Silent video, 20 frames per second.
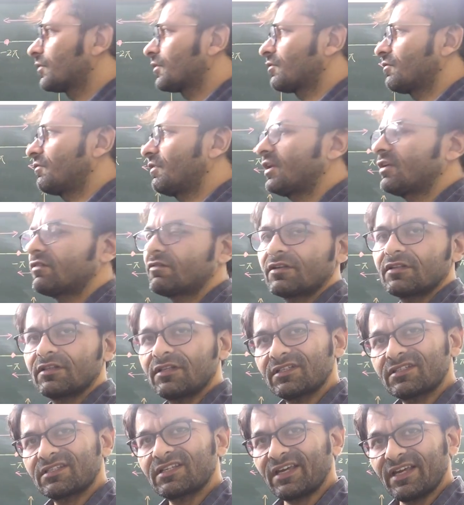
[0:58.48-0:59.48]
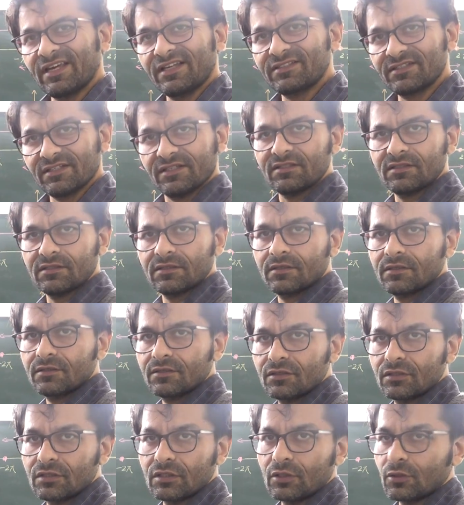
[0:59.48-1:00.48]
whenever this x is
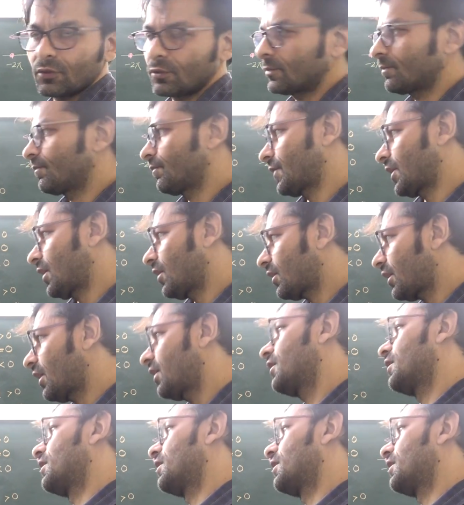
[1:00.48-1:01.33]
0. Okay,